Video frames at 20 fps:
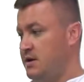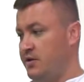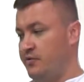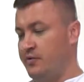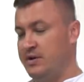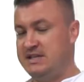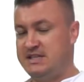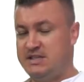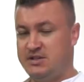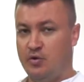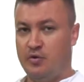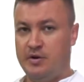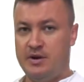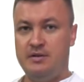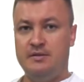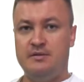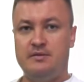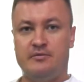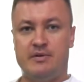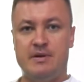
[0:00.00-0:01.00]

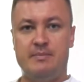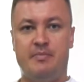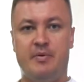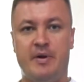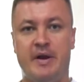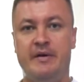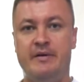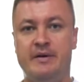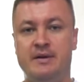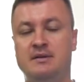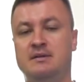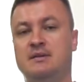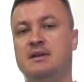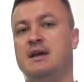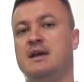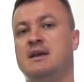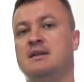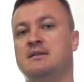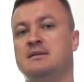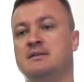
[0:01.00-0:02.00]
restoring,
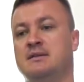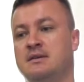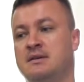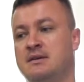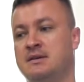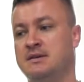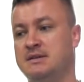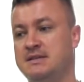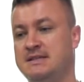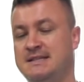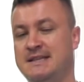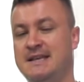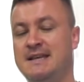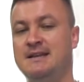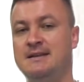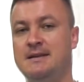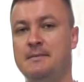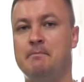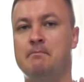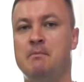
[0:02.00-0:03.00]
repairing and
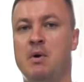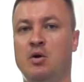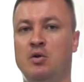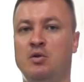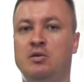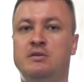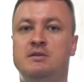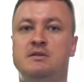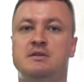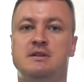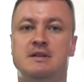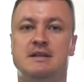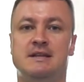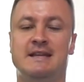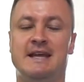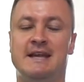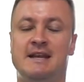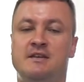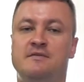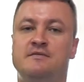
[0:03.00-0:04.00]
seeing the bold
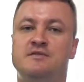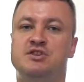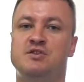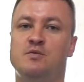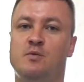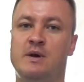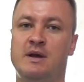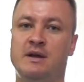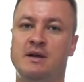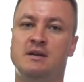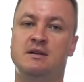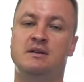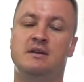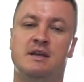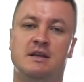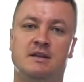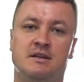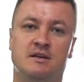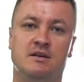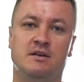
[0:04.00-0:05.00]
native G Wagon
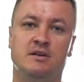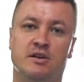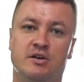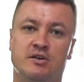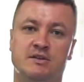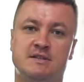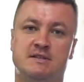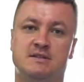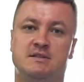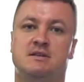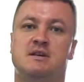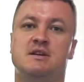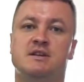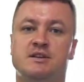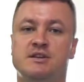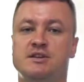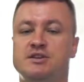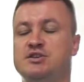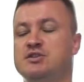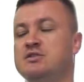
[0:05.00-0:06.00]
in the gloss
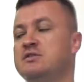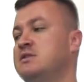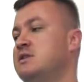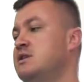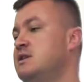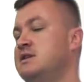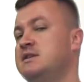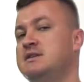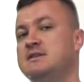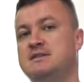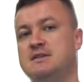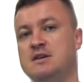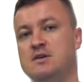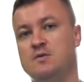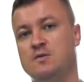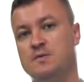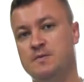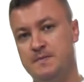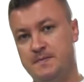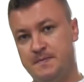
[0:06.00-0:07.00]
condition.
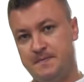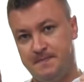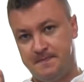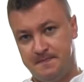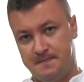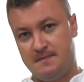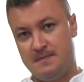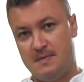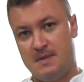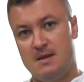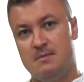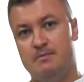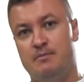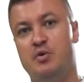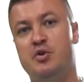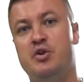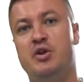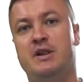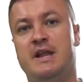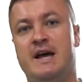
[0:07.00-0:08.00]
So
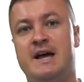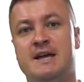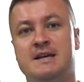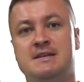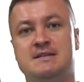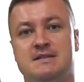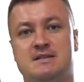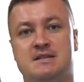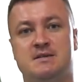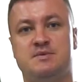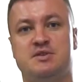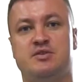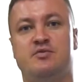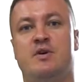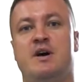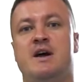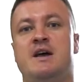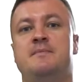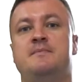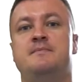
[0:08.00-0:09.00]
put your likes,
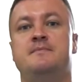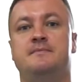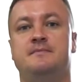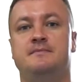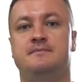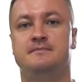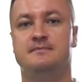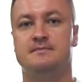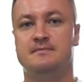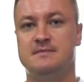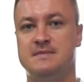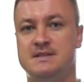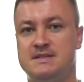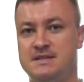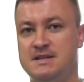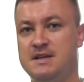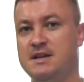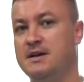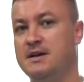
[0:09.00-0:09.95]
subscribe, see